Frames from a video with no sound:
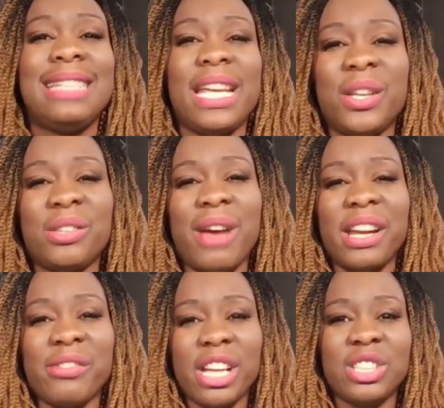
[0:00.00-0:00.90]
take in the
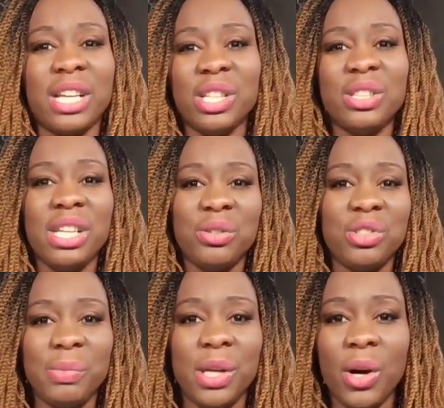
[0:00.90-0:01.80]
right direction that you think you
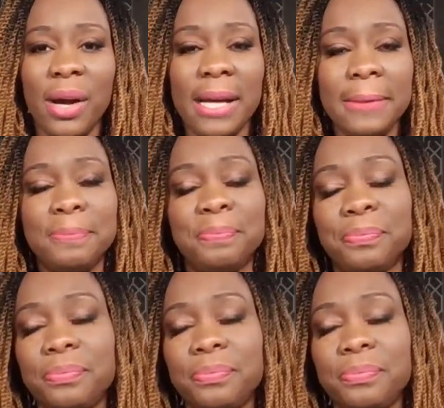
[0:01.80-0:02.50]
should be going.